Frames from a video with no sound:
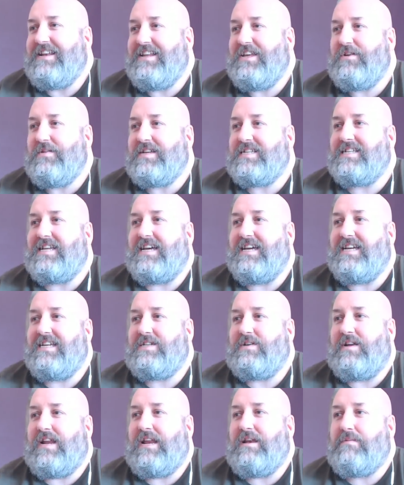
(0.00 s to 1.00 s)
the USA, it's
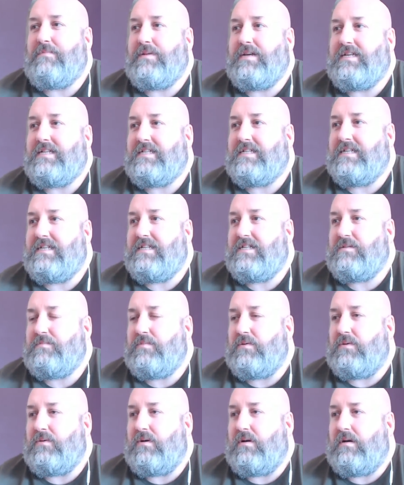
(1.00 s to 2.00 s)
on NBC
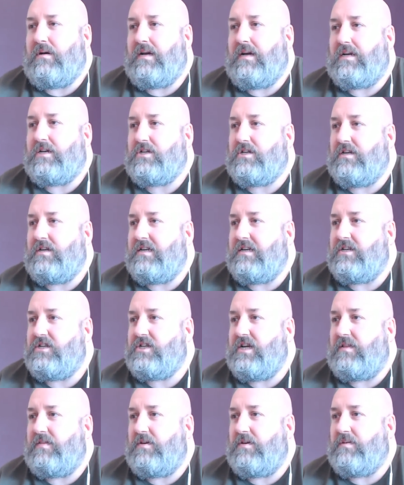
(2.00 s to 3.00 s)
Sport. Actually, I didn't
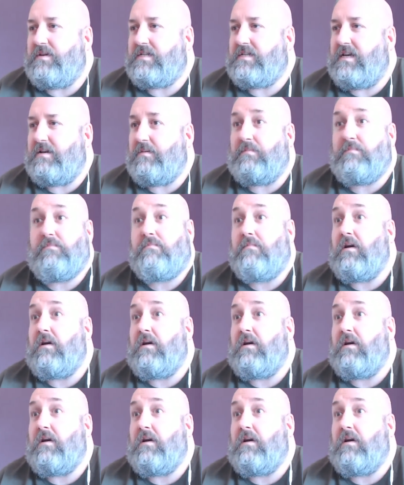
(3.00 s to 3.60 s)
check the USA one.